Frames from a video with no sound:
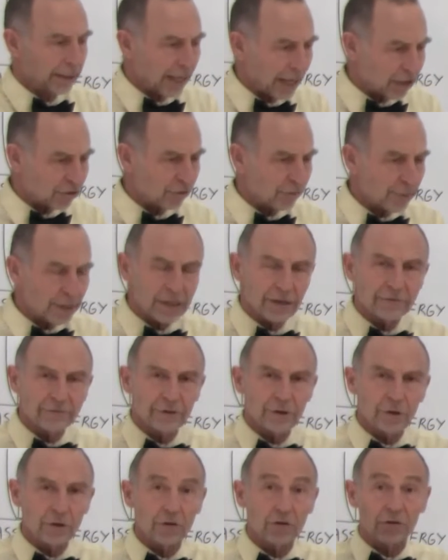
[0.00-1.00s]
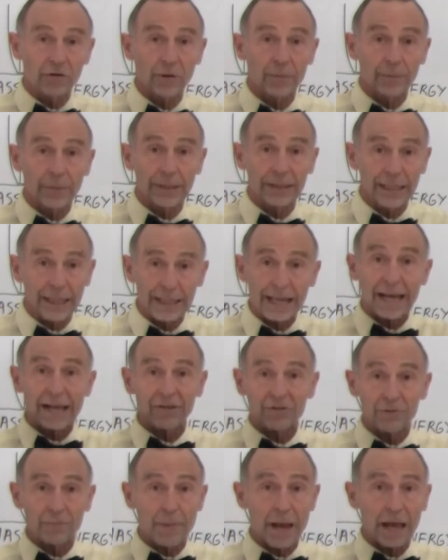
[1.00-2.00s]
can actually be converted to something that
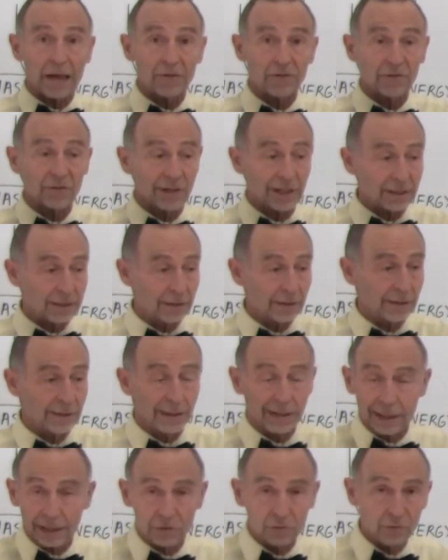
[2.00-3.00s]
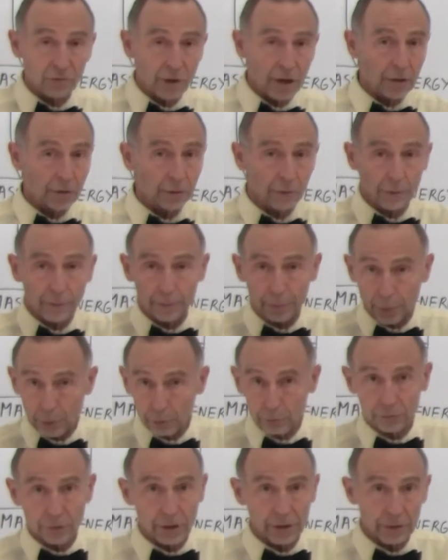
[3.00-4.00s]
has mass, like an electron or a
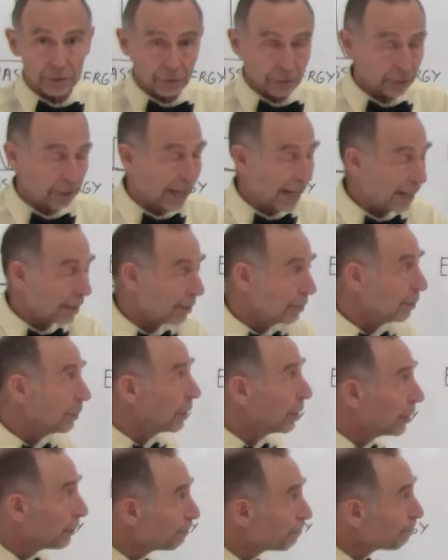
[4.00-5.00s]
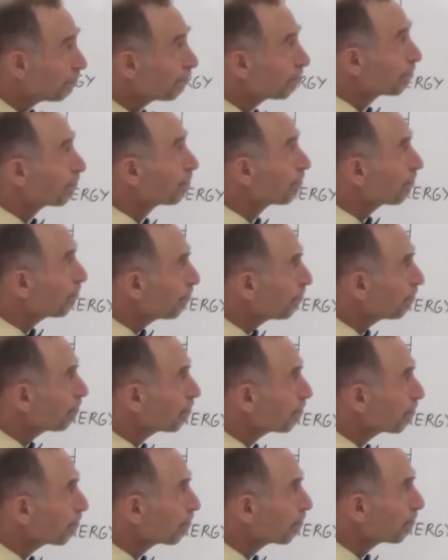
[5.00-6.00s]
proton or an atom.
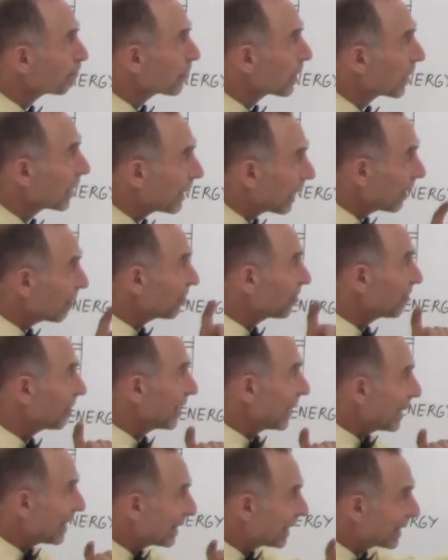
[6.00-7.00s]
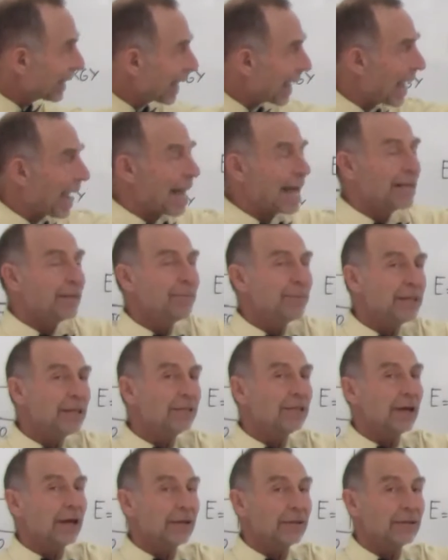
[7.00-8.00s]
Hmm, yes, it can be
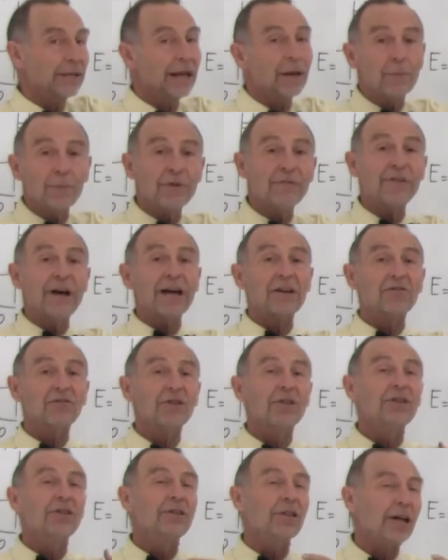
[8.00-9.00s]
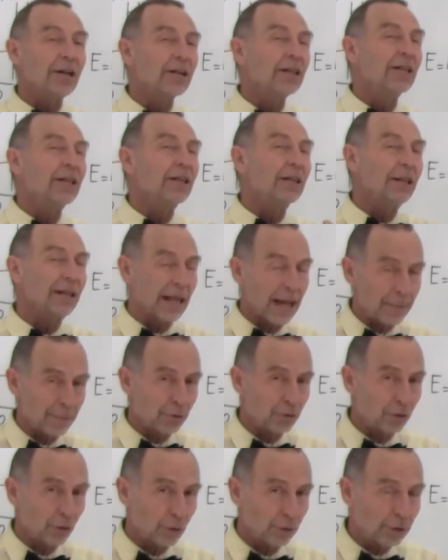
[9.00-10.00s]
done. And we've actually done it in the
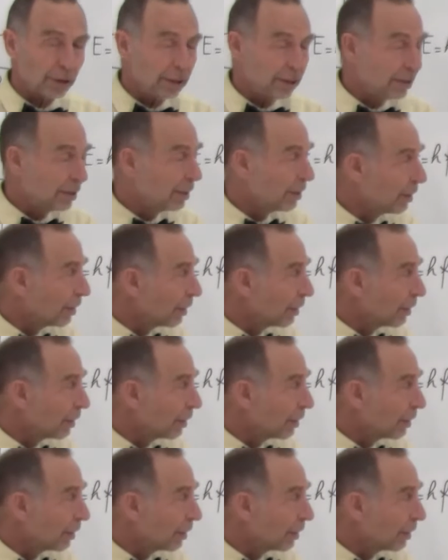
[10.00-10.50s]
laboratory.